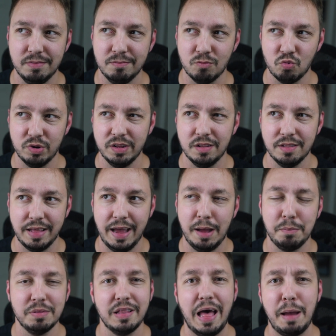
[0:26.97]
real
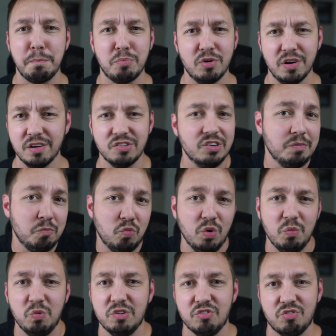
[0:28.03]
lab, lab production.
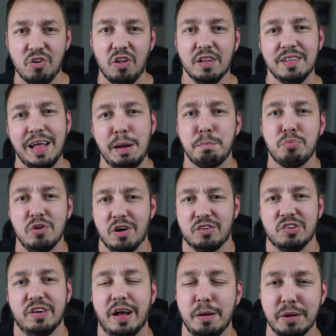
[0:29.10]
We'll, we'll just call it lab
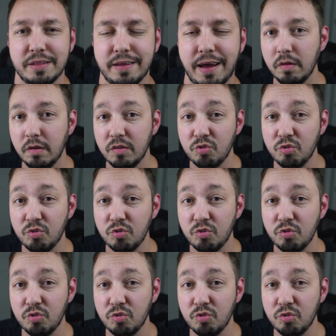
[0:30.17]
production. How about that?